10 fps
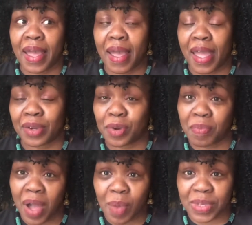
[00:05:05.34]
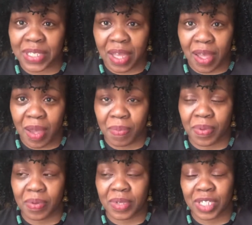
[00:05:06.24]
and her mom is up.
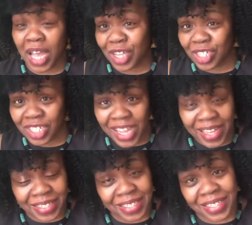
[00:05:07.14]
Tasha Jackson